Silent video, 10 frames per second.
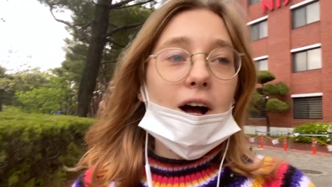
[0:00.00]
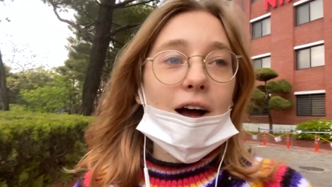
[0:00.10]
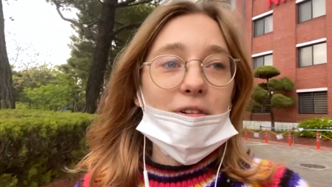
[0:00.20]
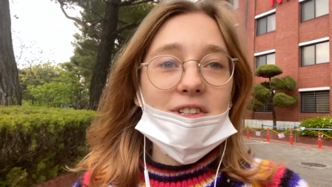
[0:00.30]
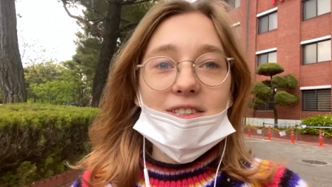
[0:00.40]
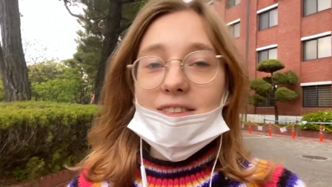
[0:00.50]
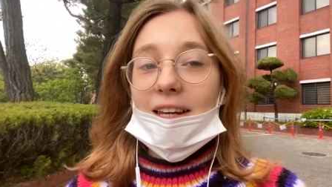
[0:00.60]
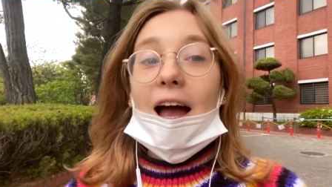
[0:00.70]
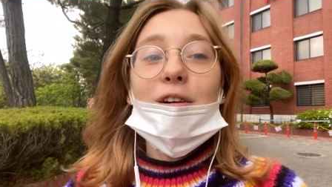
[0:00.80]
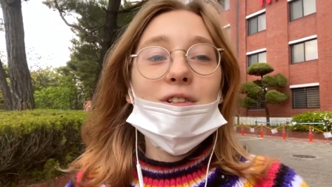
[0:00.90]
I would just say
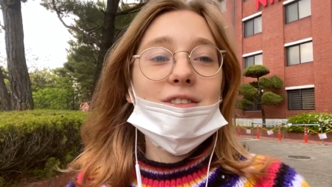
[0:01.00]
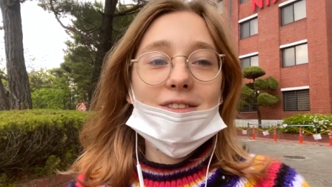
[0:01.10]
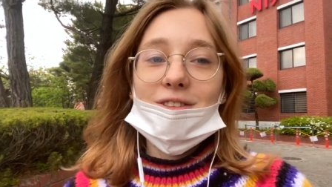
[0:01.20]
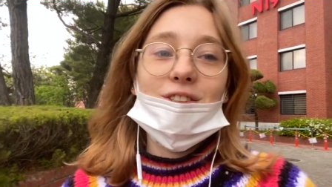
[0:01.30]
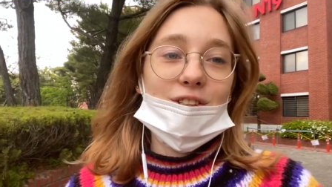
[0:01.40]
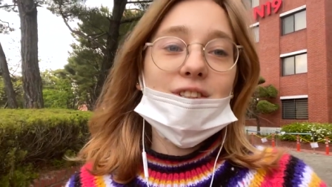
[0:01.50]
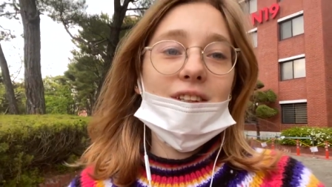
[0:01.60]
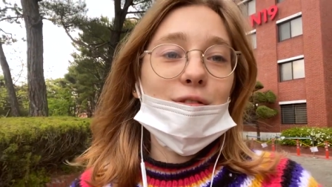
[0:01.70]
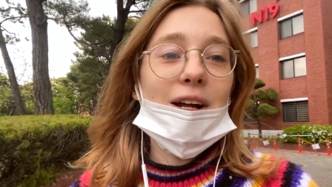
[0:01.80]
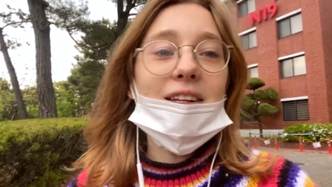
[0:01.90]
I was just
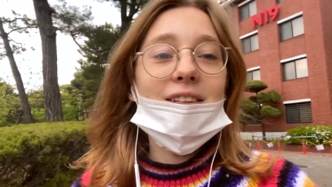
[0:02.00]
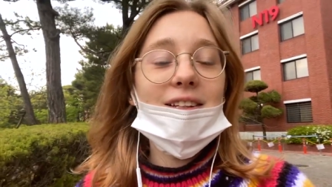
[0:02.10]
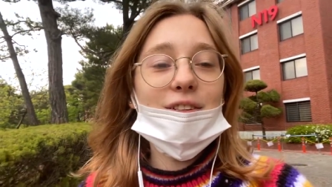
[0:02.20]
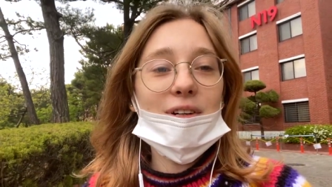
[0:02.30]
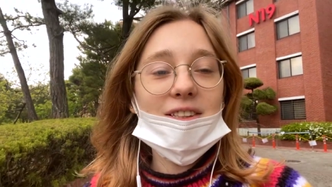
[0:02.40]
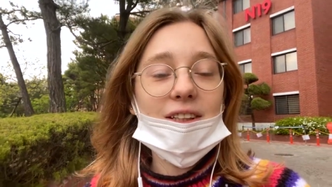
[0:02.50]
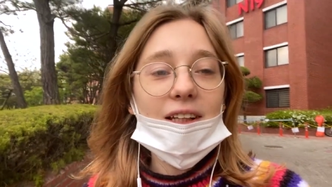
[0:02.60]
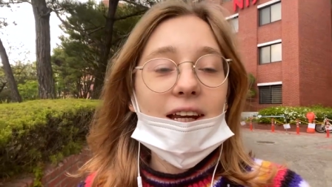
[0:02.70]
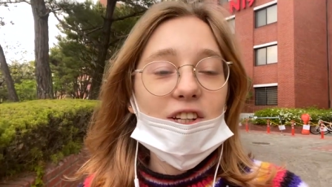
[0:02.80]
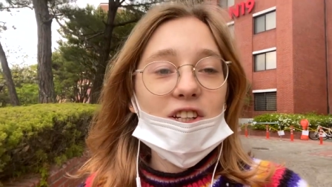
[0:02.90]
inter interested in
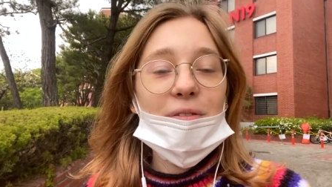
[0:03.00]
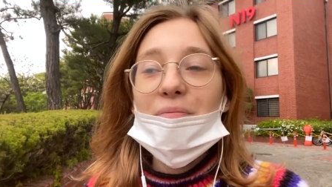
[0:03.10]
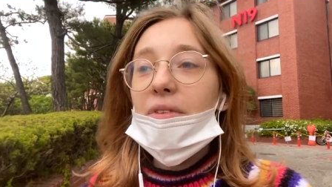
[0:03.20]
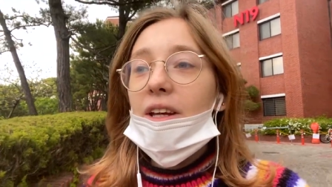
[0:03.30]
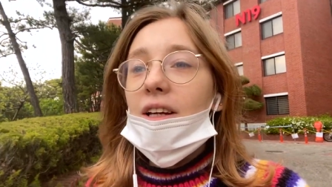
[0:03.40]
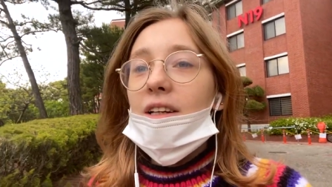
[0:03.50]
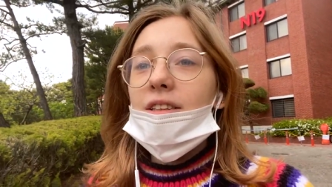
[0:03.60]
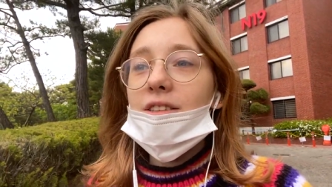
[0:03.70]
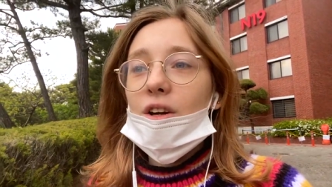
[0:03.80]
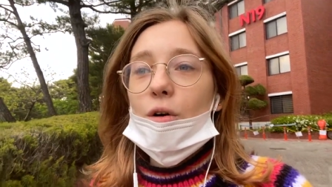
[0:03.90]
Asia.
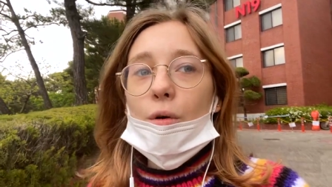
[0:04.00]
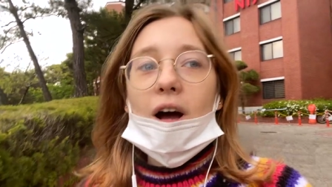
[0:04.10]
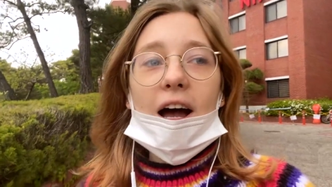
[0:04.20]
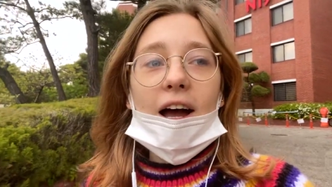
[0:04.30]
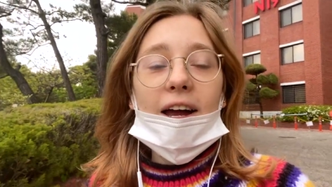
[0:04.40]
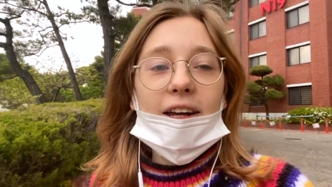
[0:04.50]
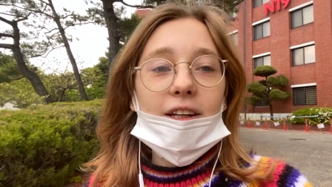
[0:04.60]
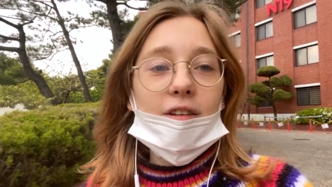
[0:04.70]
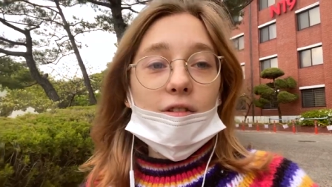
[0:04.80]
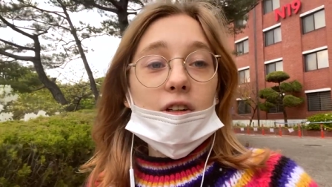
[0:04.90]
So I
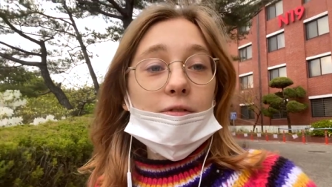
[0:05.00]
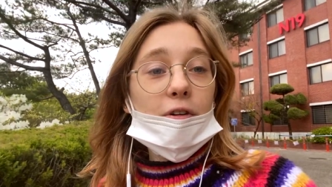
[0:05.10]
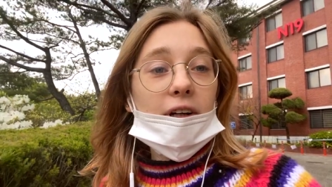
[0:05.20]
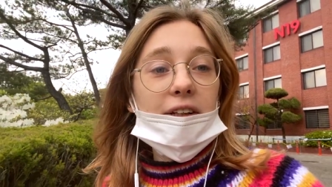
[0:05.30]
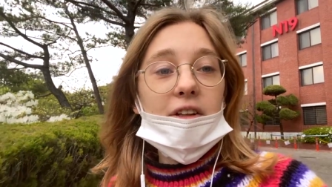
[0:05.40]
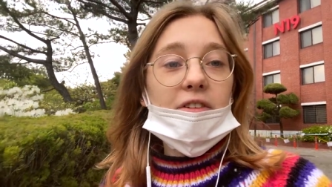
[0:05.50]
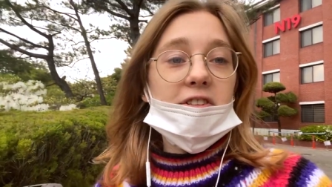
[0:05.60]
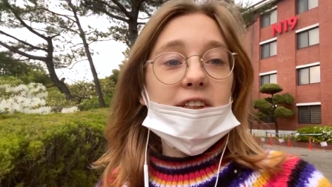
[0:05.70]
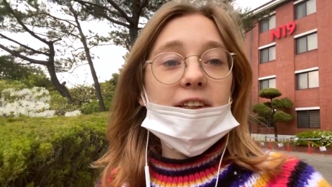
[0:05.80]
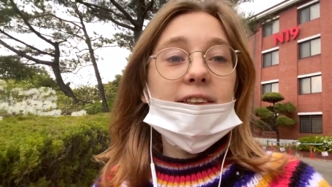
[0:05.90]
looked for
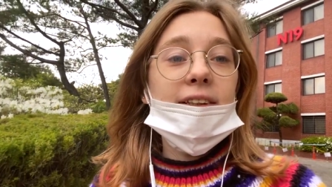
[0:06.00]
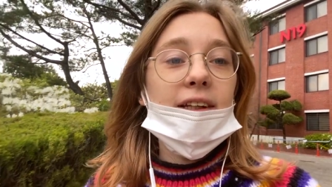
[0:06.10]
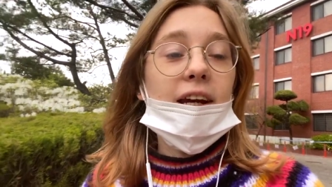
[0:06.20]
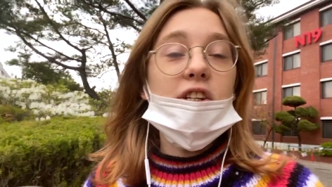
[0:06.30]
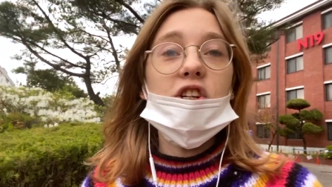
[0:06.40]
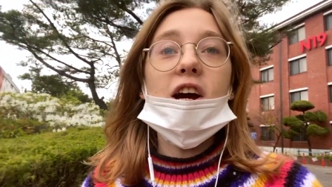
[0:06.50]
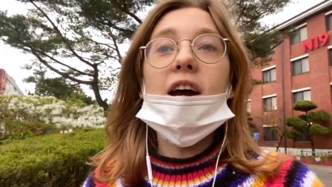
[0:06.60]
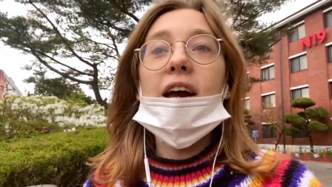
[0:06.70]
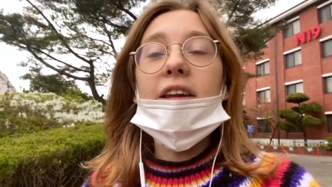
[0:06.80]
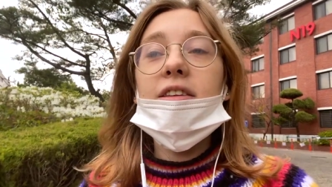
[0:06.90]
universities in Asia
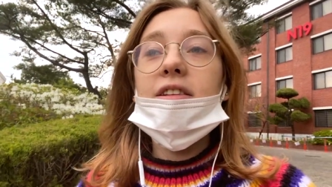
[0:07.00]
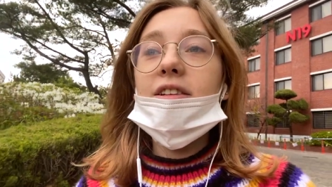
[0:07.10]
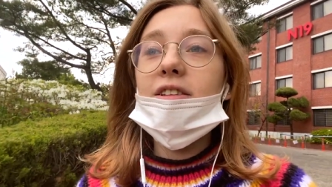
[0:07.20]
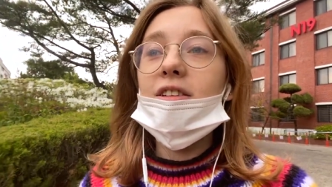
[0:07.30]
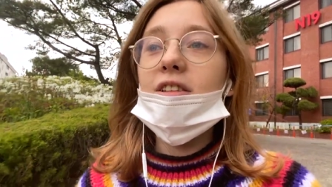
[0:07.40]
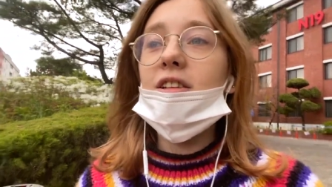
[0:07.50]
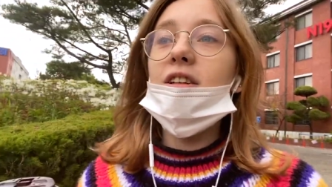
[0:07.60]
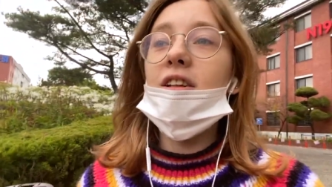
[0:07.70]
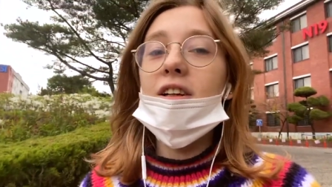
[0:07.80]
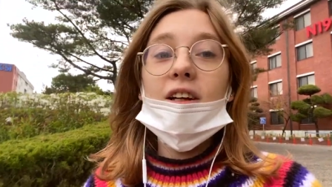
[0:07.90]
and uh,
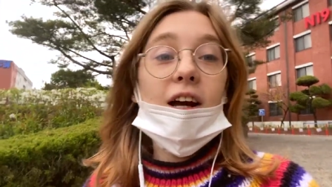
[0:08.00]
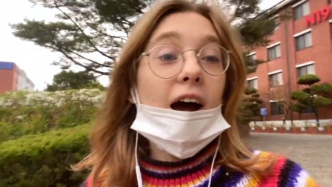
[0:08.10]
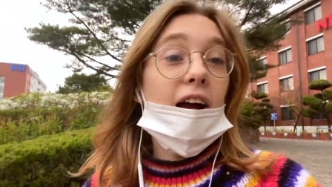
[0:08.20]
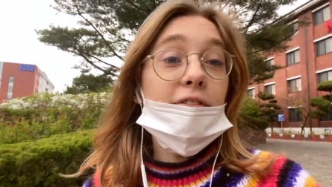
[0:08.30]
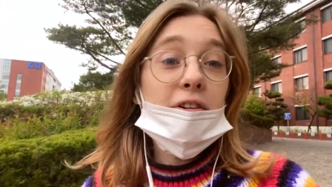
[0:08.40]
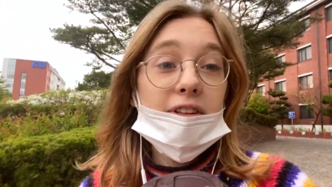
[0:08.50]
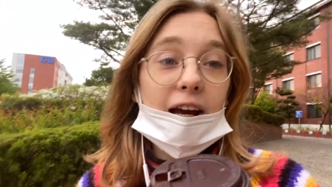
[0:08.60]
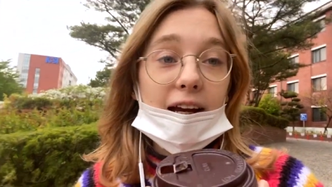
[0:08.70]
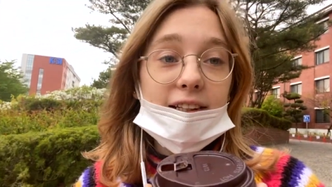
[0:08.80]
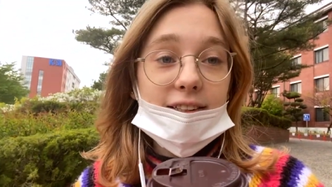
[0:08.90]
I found
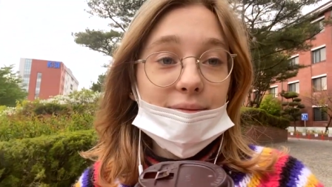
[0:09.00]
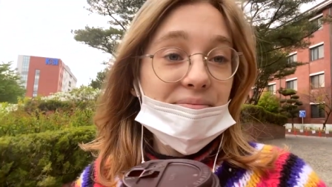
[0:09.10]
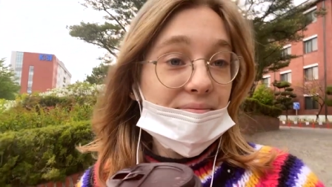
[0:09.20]
KAIST,